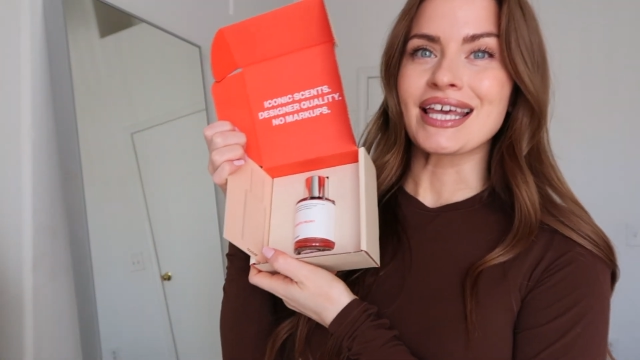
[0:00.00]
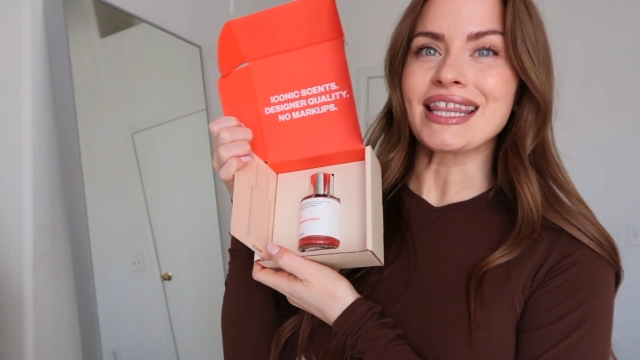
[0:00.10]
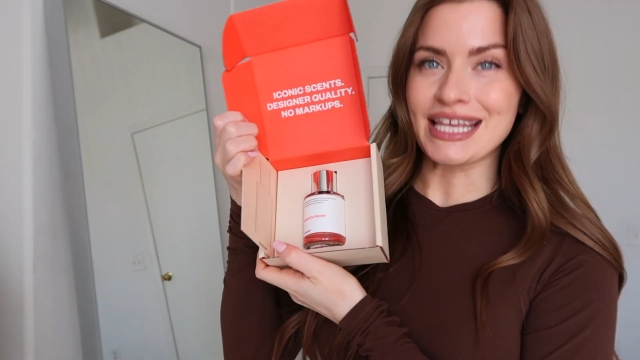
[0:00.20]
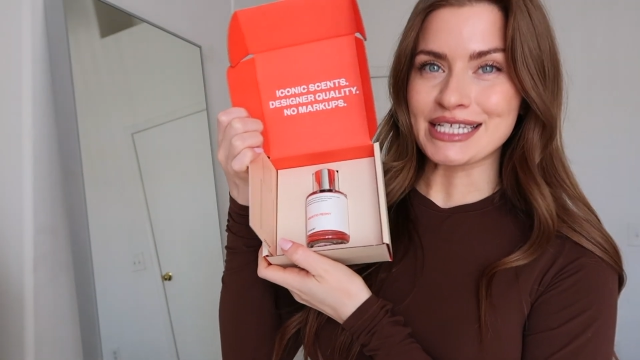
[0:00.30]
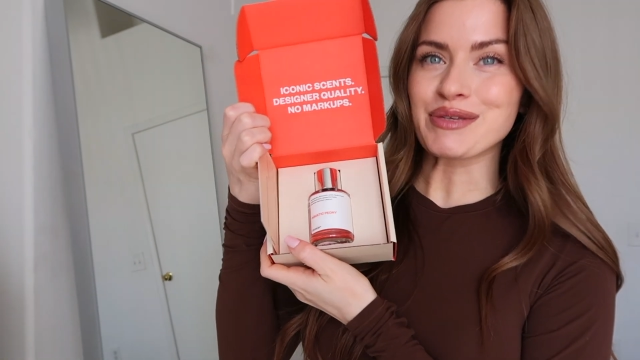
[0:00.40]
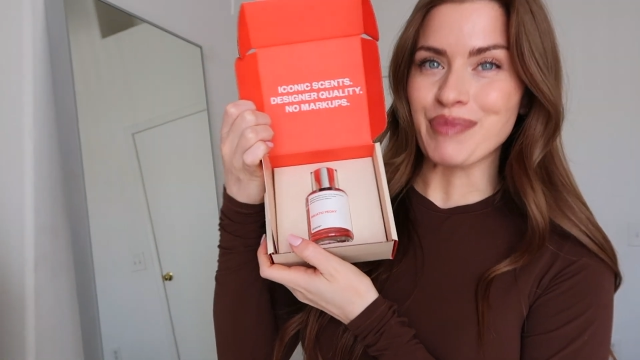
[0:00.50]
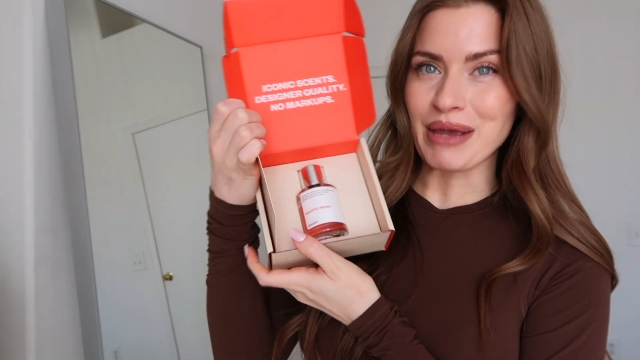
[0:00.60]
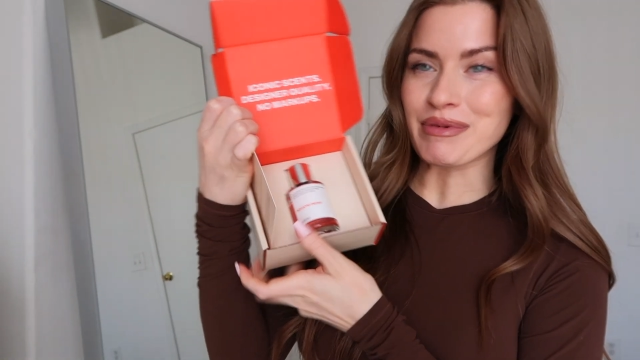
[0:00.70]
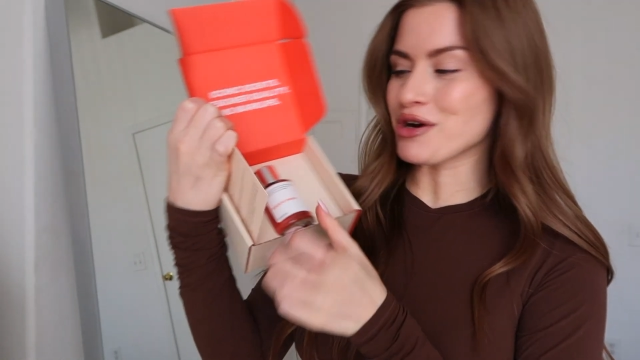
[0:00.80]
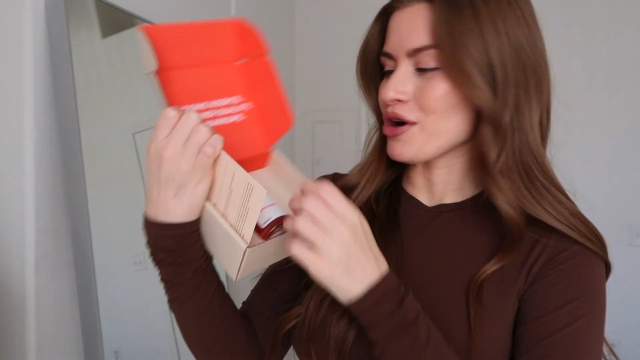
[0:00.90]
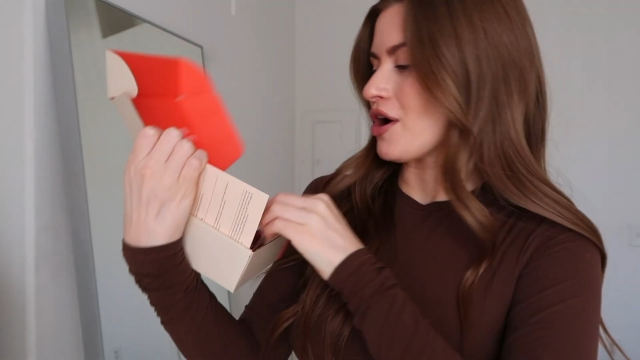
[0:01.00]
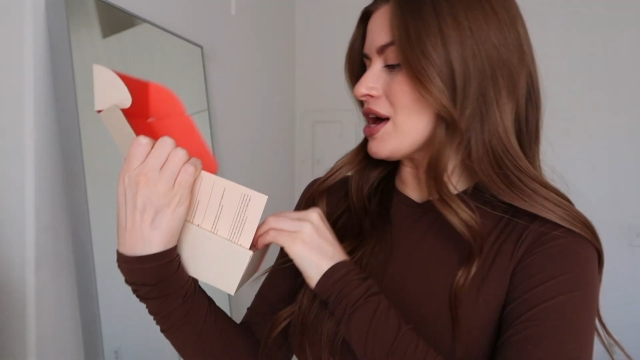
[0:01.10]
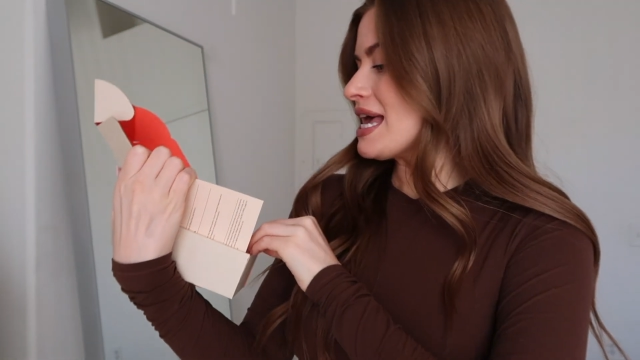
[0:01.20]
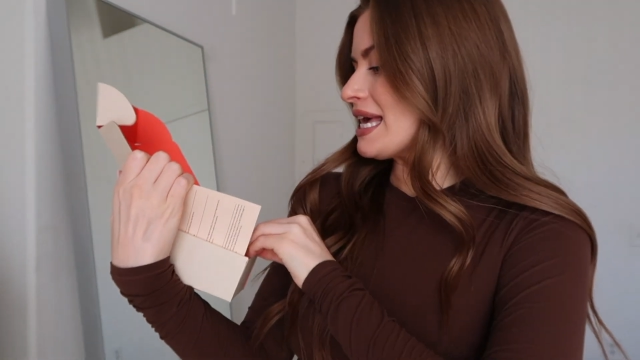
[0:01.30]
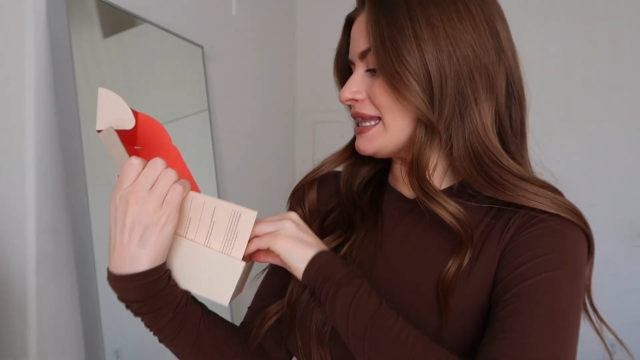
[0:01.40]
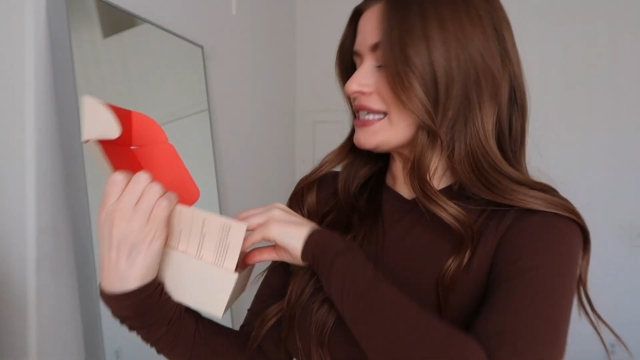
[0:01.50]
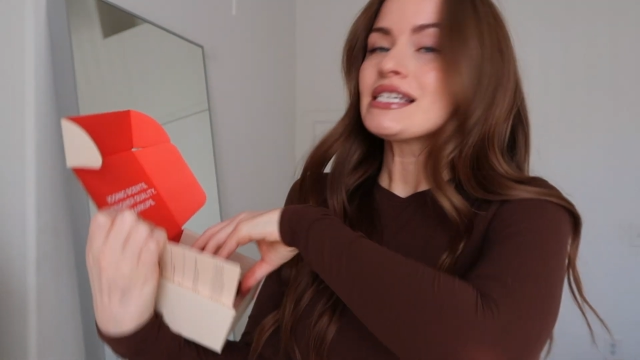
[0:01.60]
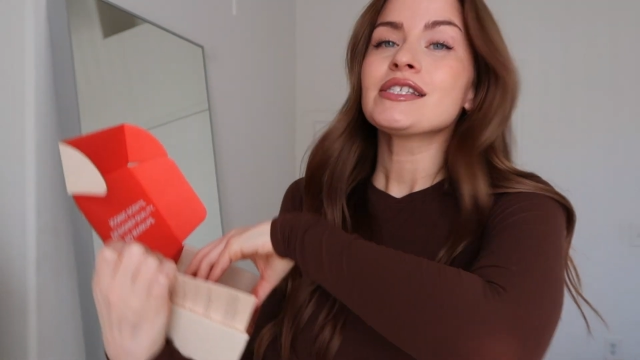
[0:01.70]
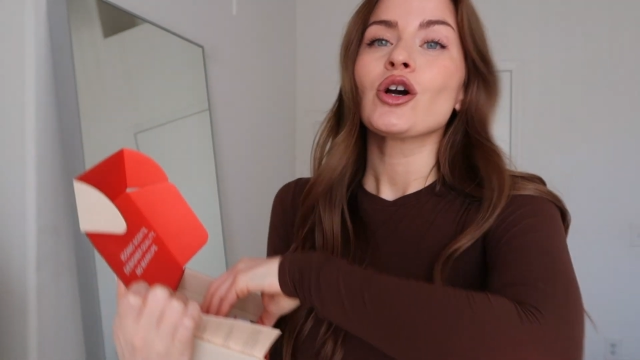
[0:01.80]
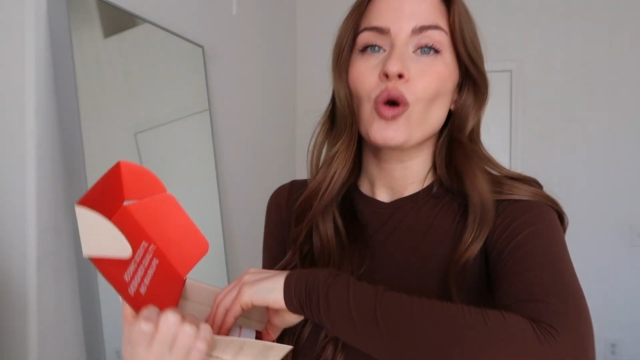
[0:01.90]
this baby girl. This
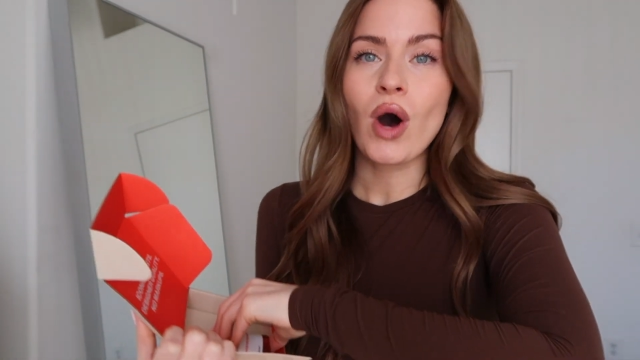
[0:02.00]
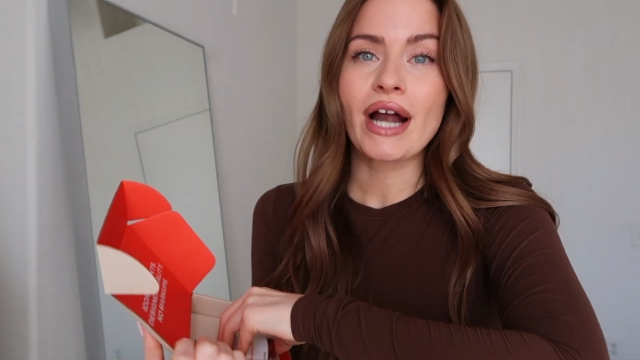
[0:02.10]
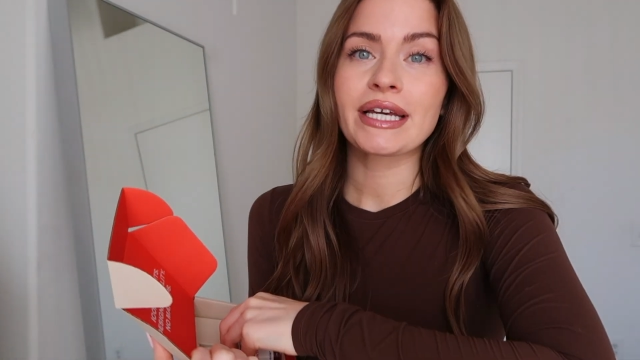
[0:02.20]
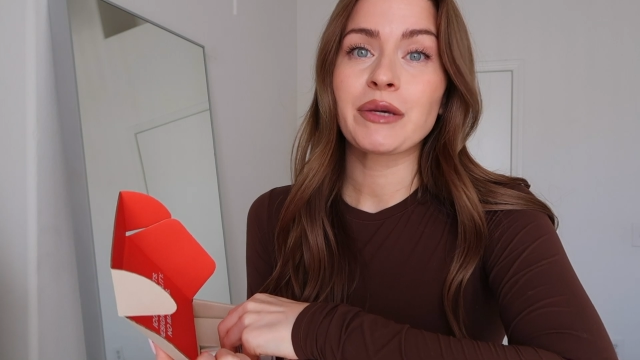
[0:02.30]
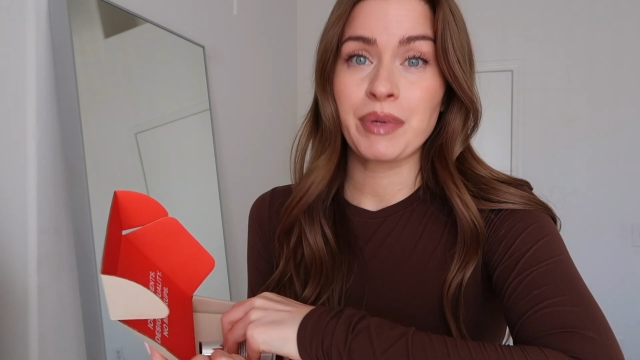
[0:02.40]
is Aquatic